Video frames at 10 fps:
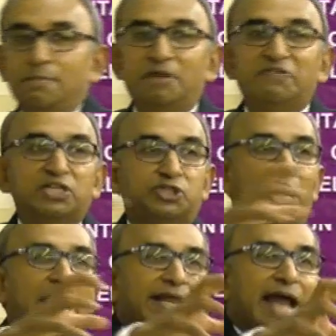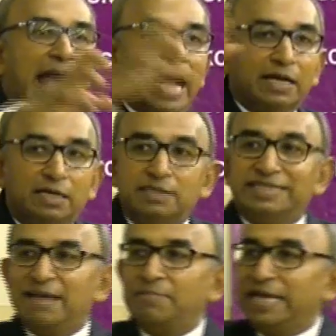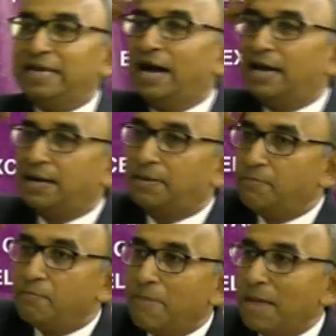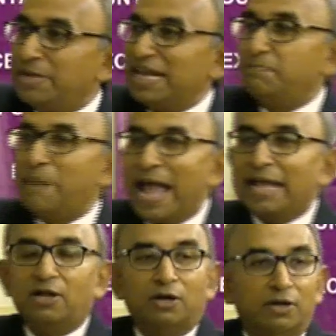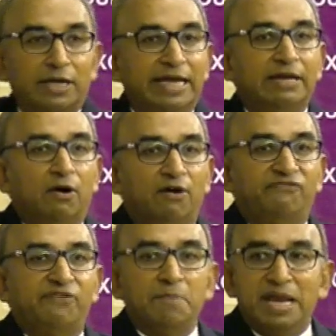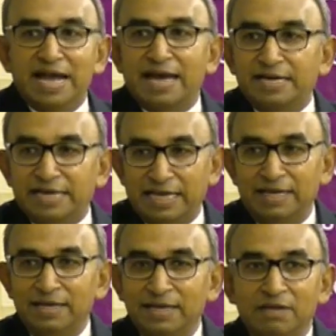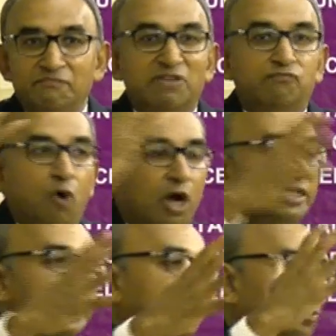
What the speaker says: but we try and anchor them in our memory bank of familiarity. We want it